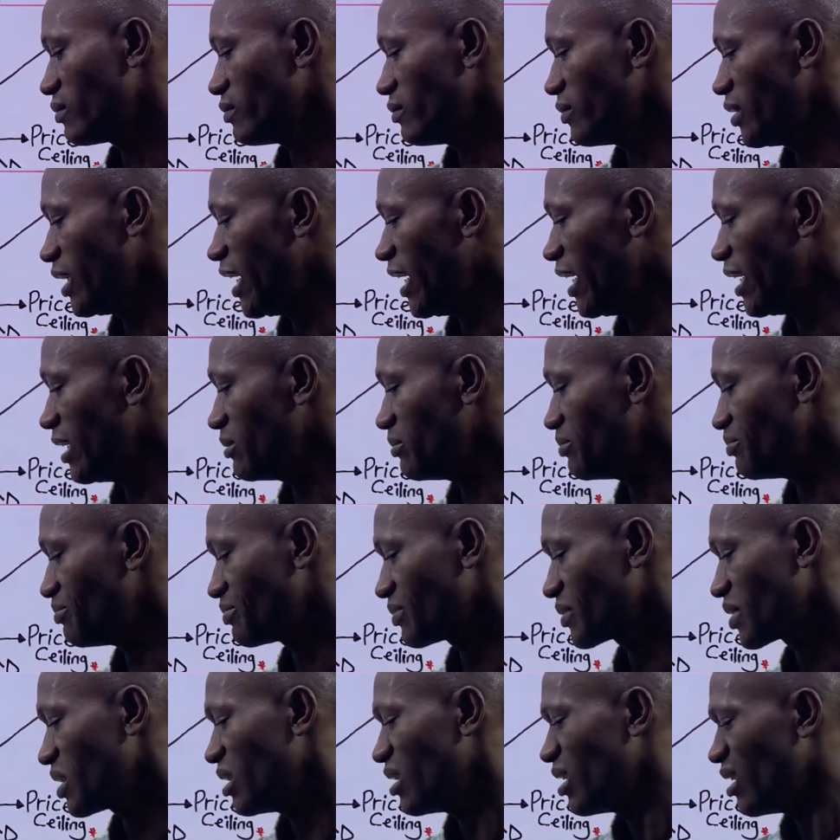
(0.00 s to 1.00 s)
Then
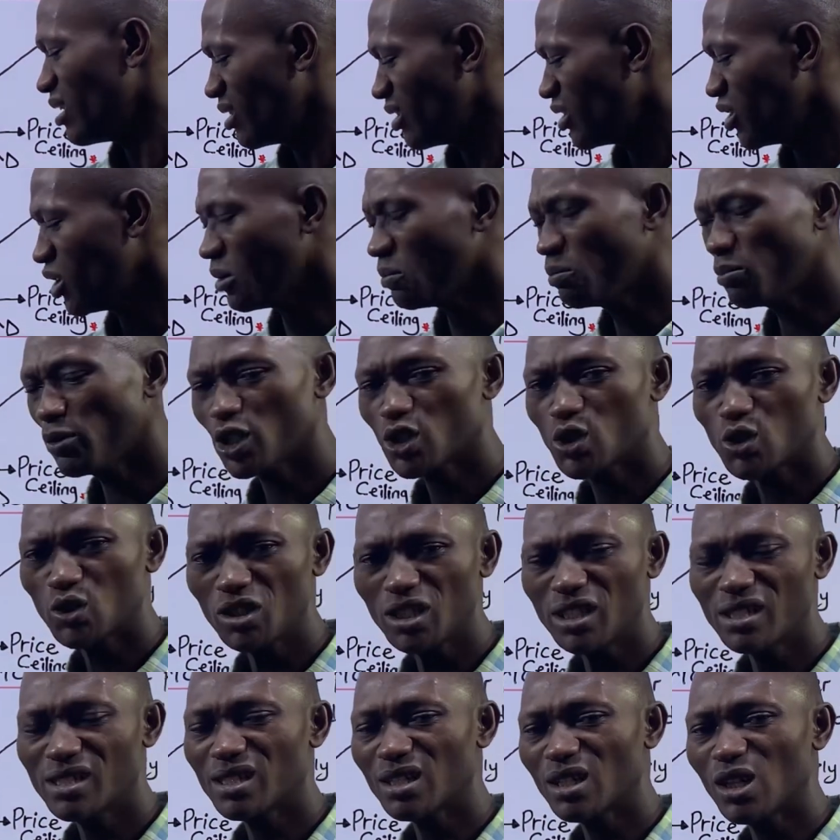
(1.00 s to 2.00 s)
the
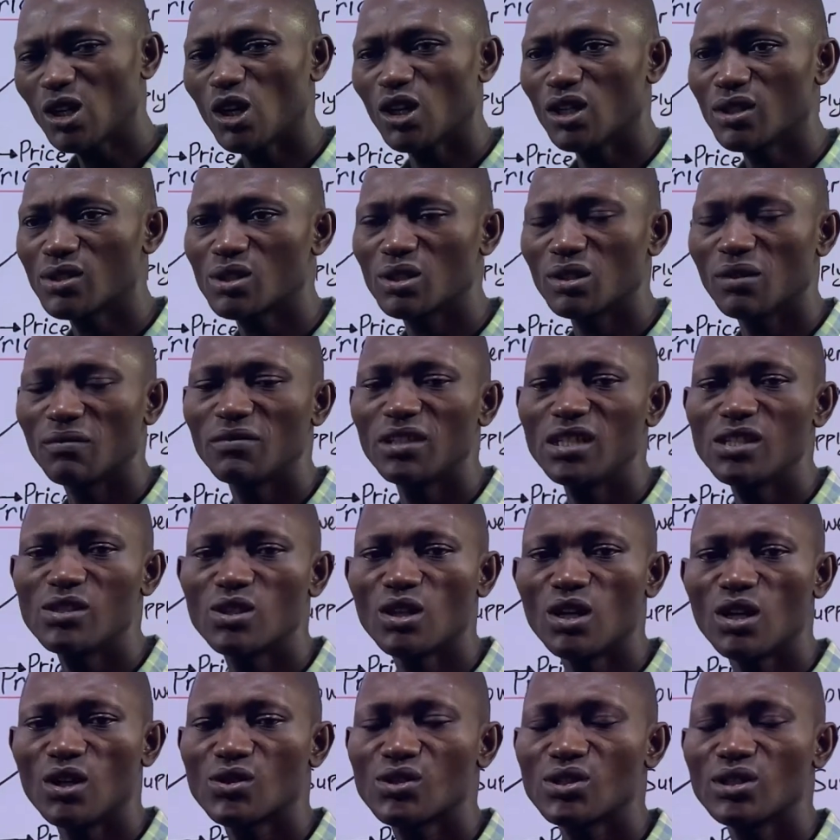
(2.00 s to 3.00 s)
opportunity cost of this
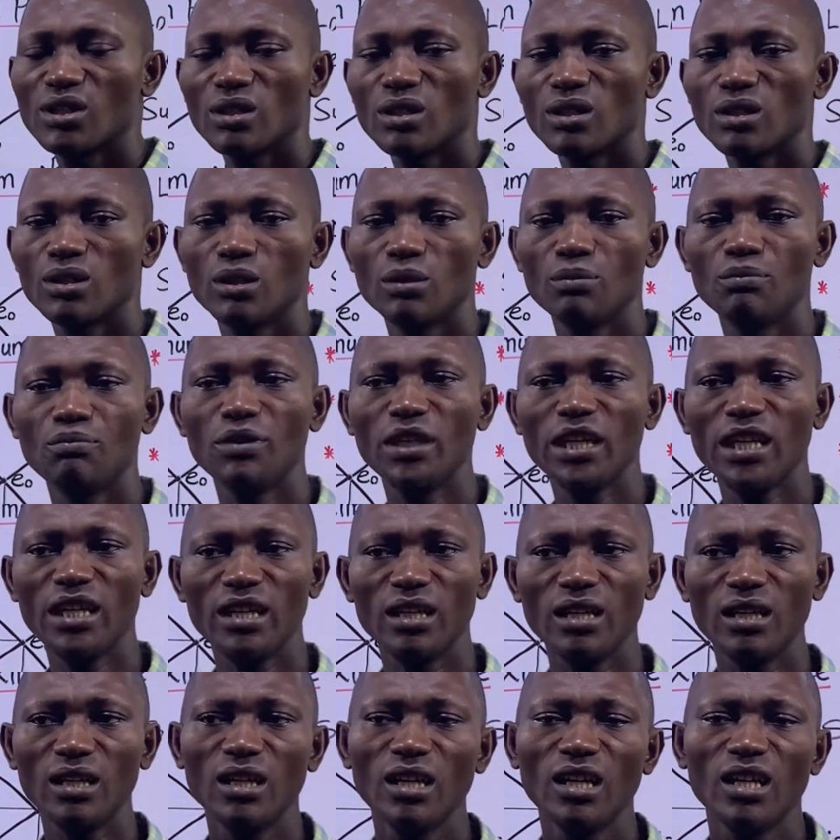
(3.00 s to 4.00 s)
also could
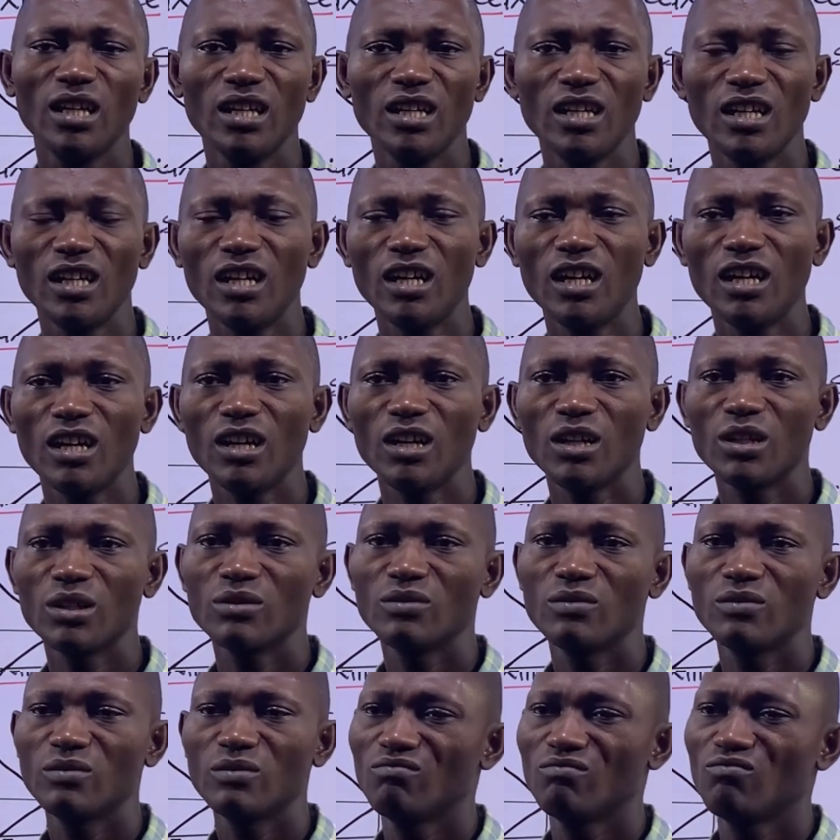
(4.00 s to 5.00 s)
be uh,
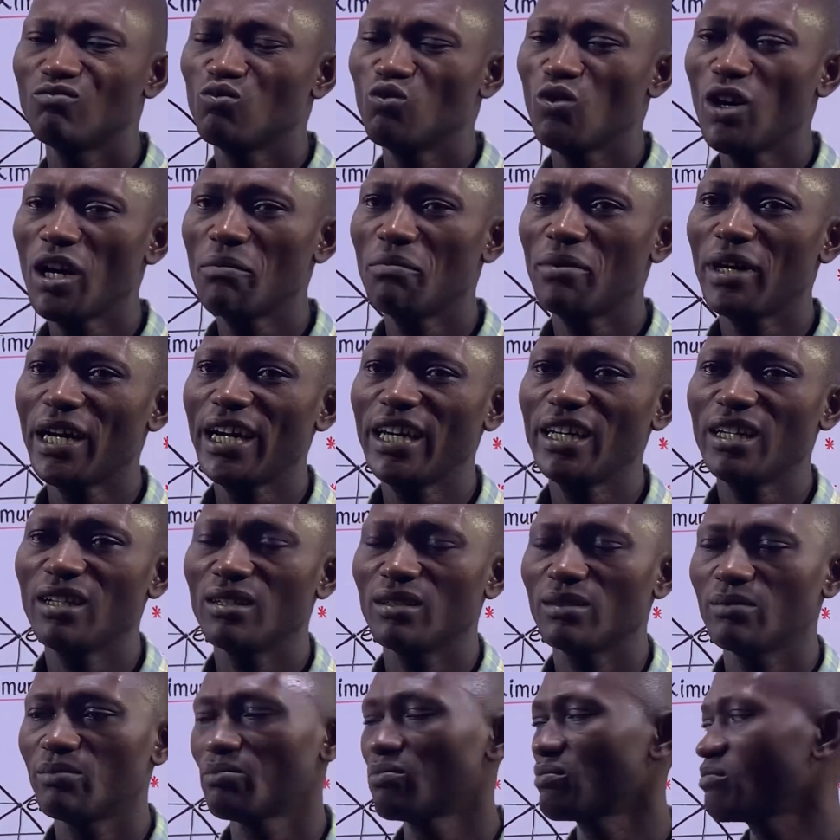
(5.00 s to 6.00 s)
whereby,
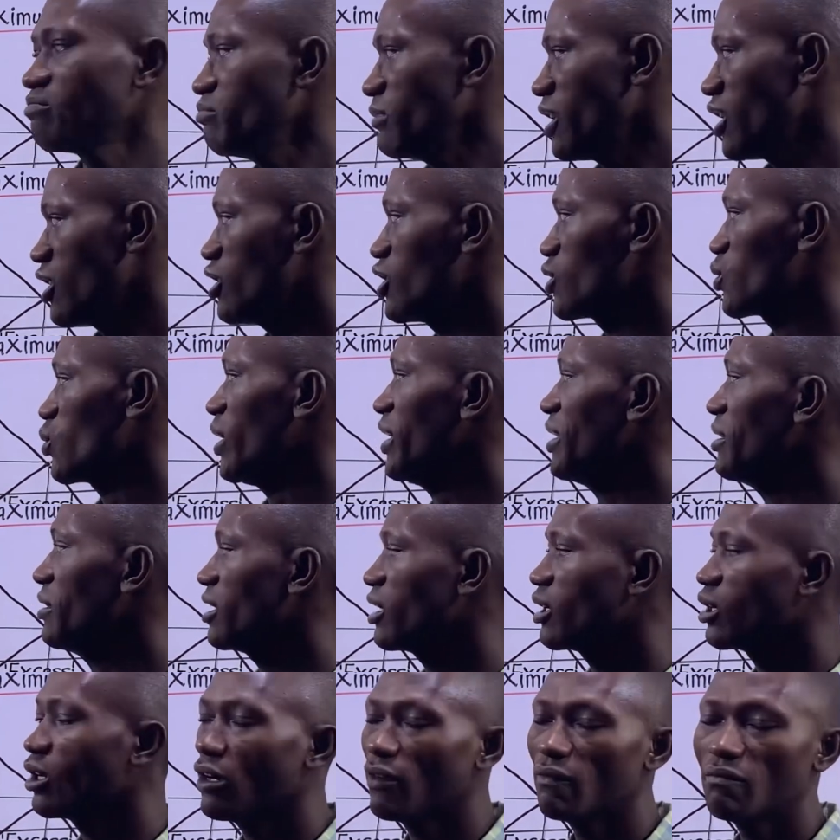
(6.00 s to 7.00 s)
because when the
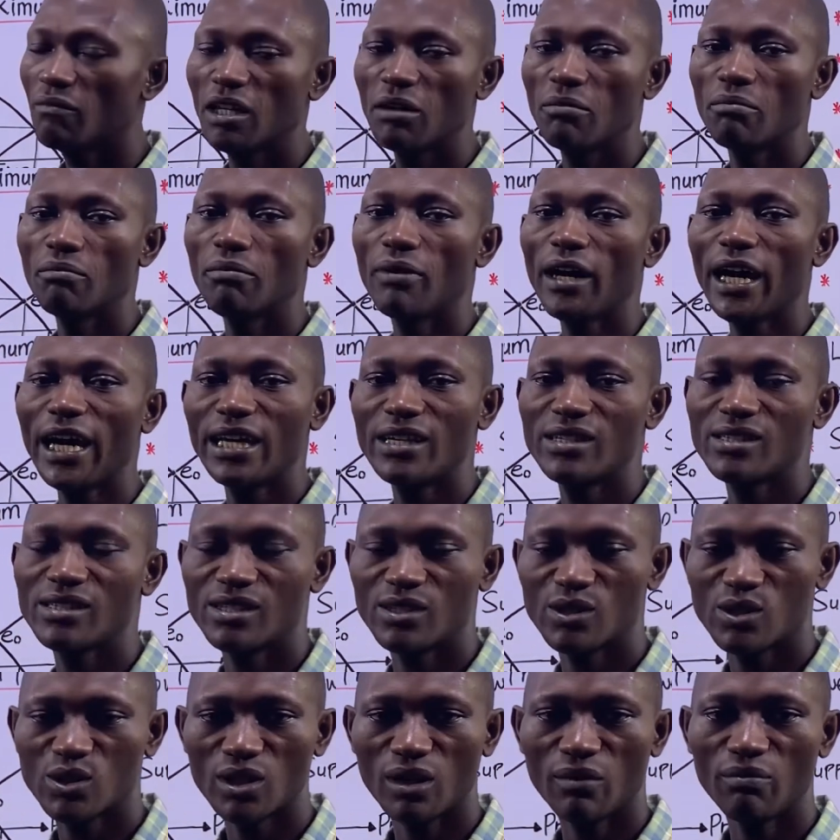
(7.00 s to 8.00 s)
government buys the
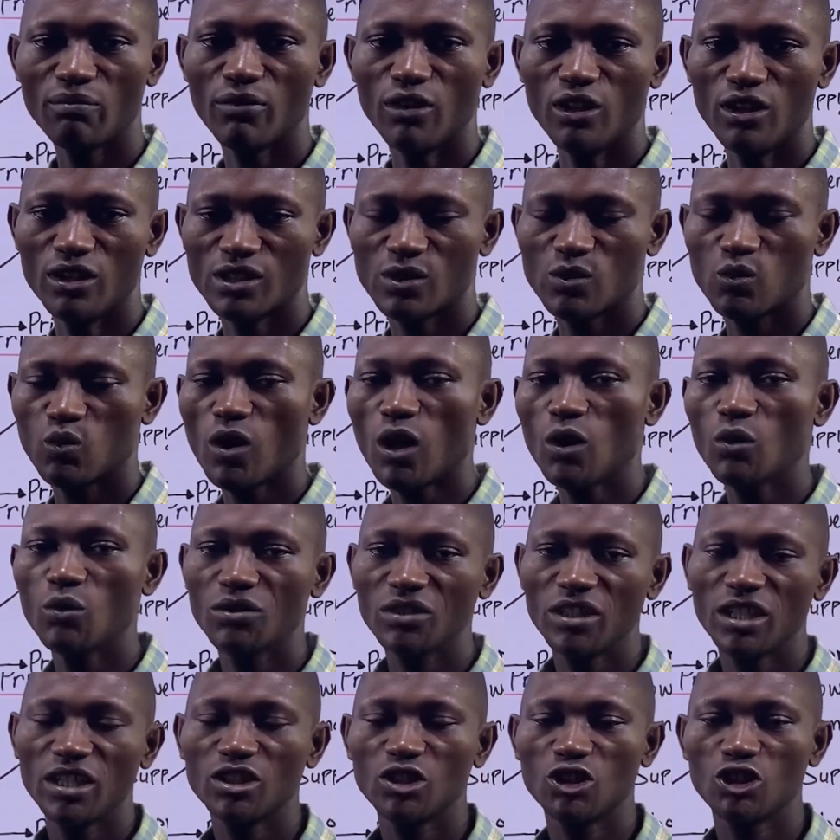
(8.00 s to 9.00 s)
surplus, what will
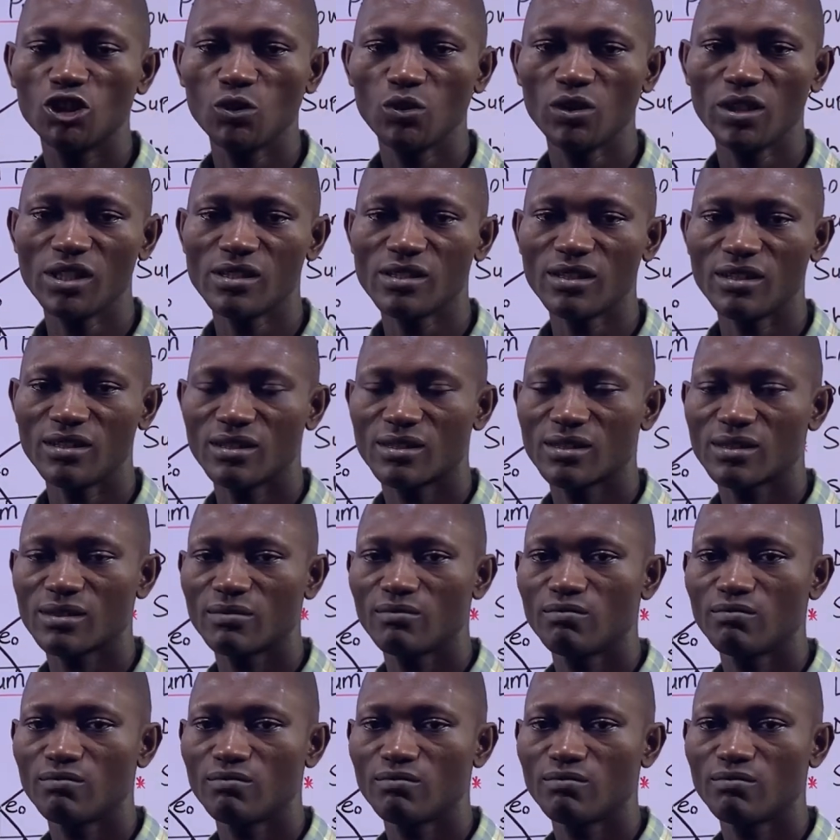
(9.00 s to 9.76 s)
they do with it?